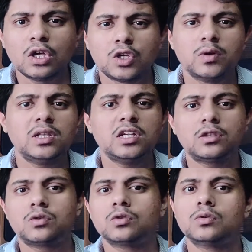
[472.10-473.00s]
You will
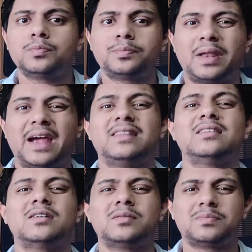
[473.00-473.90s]
need to plant
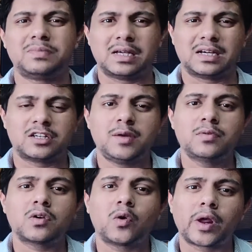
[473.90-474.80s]
the
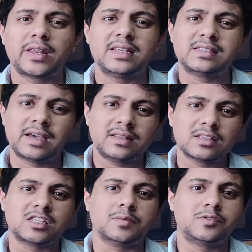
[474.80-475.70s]
cryptocoryne inside the
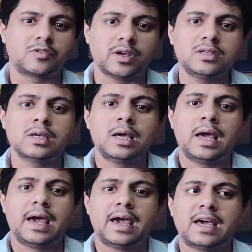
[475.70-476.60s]
substrate,
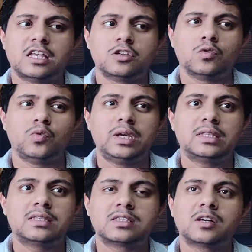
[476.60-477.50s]
and
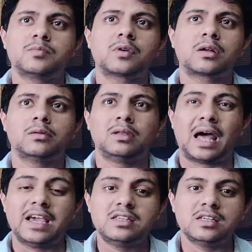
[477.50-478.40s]
with some
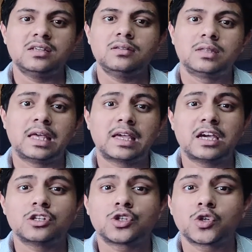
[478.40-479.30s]
lighting they
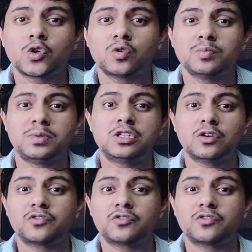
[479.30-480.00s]
can show bit